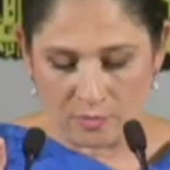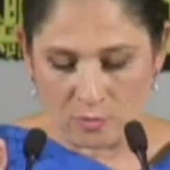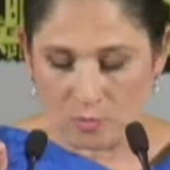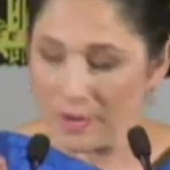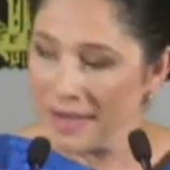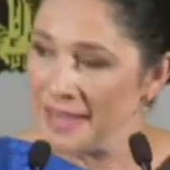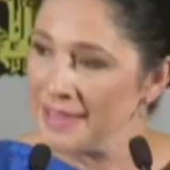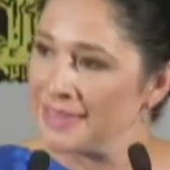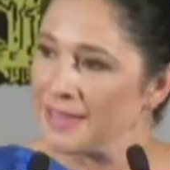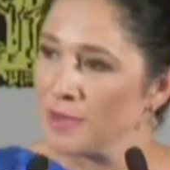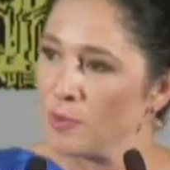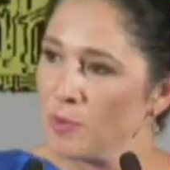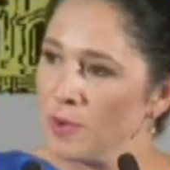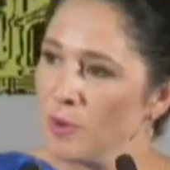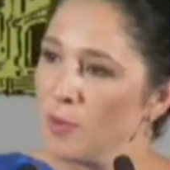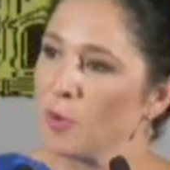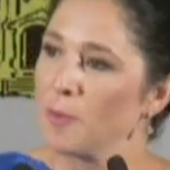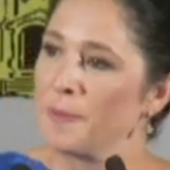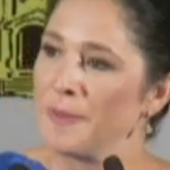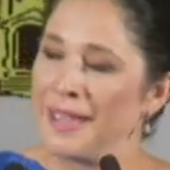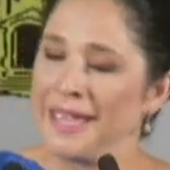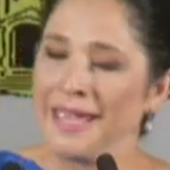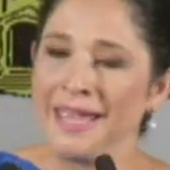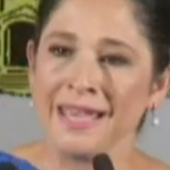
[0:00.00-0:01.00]
rate that we
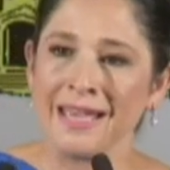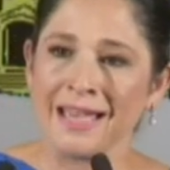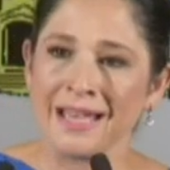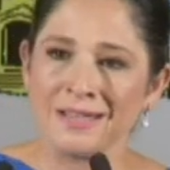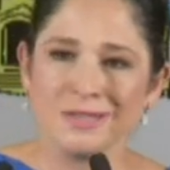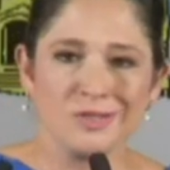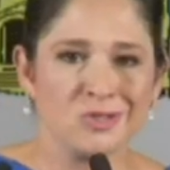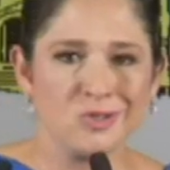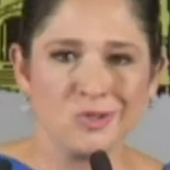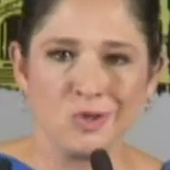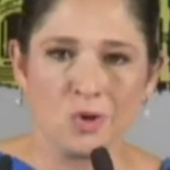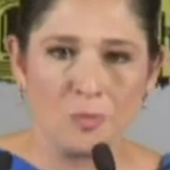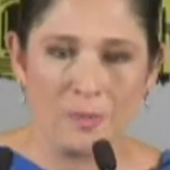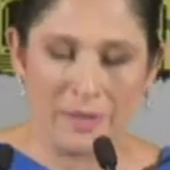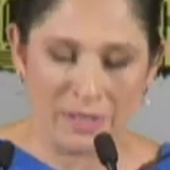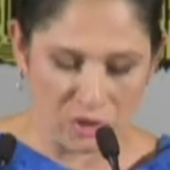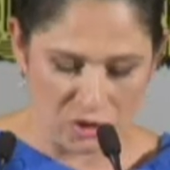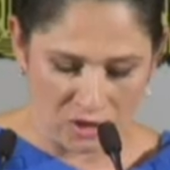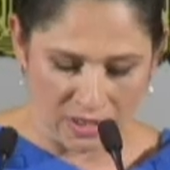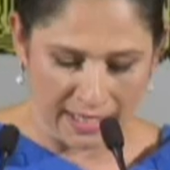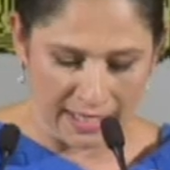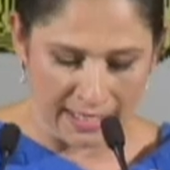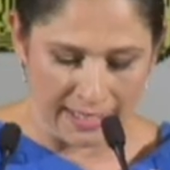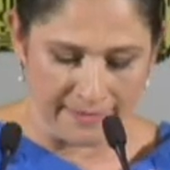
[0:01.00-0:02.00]
were paying on so
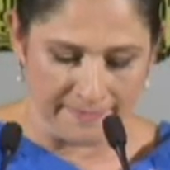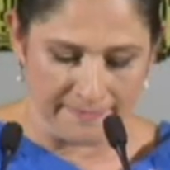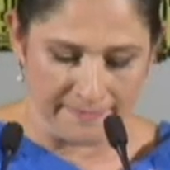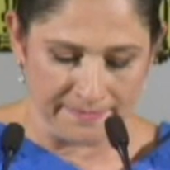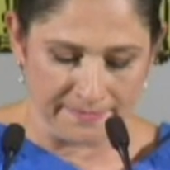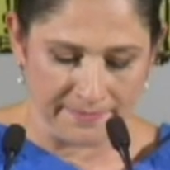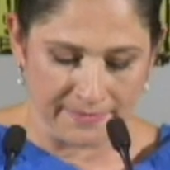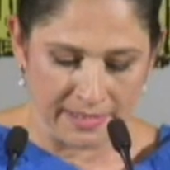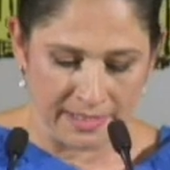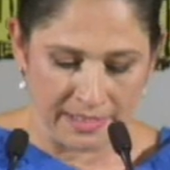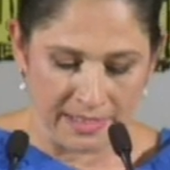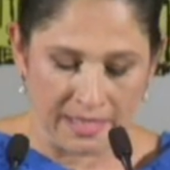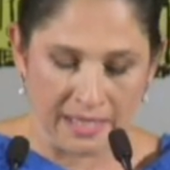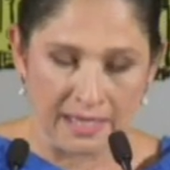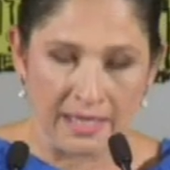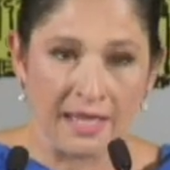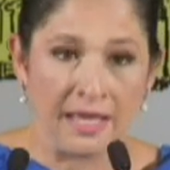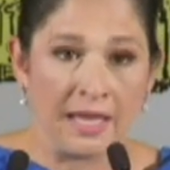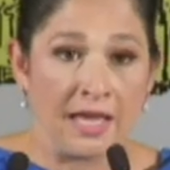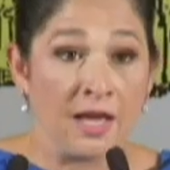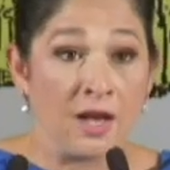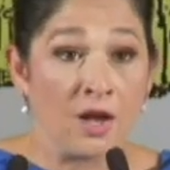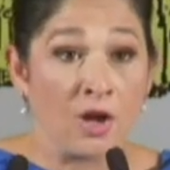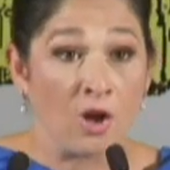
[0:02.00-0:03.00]
much debt,
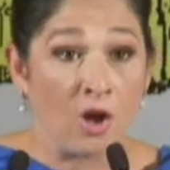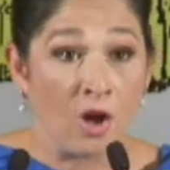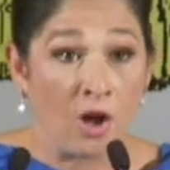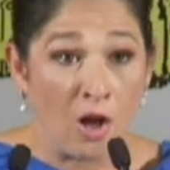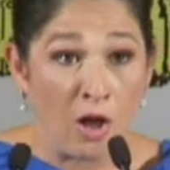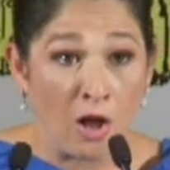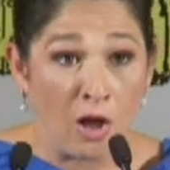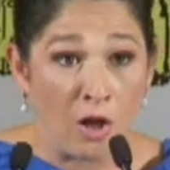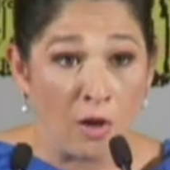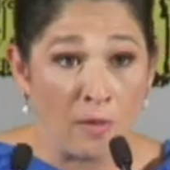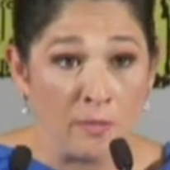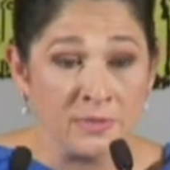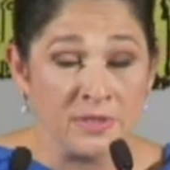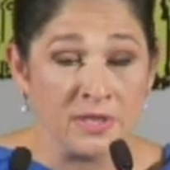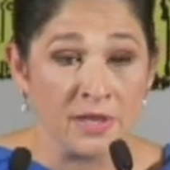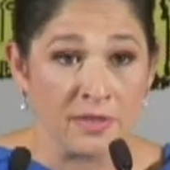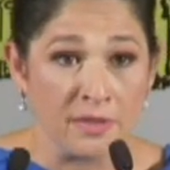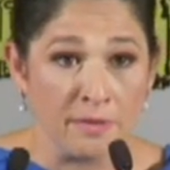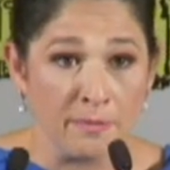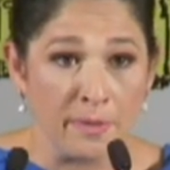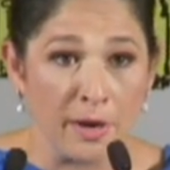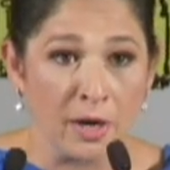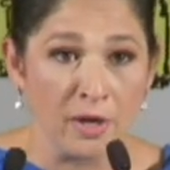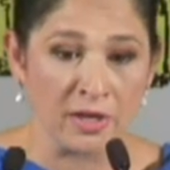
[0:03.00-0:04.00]
calmed
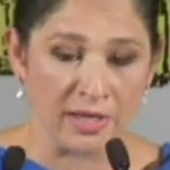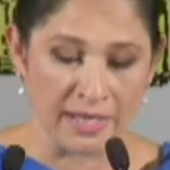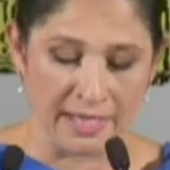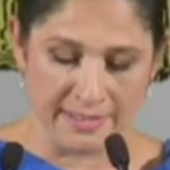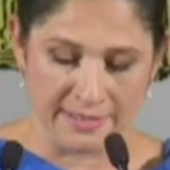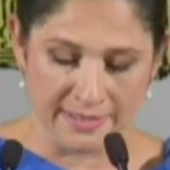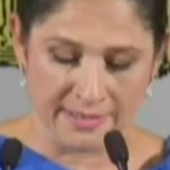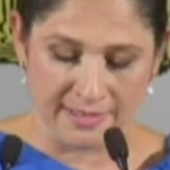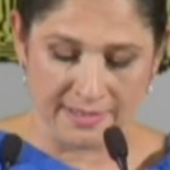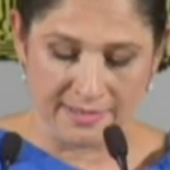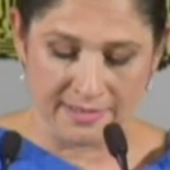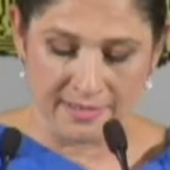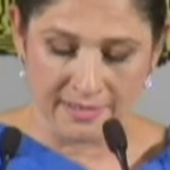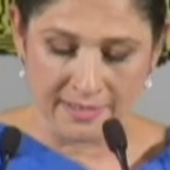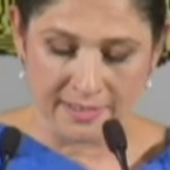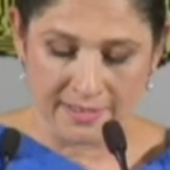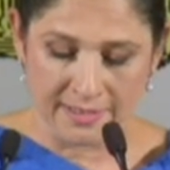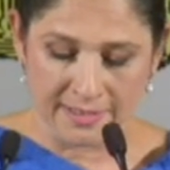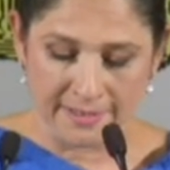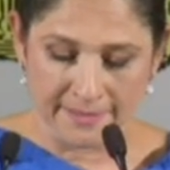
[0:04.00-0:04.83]
the markets.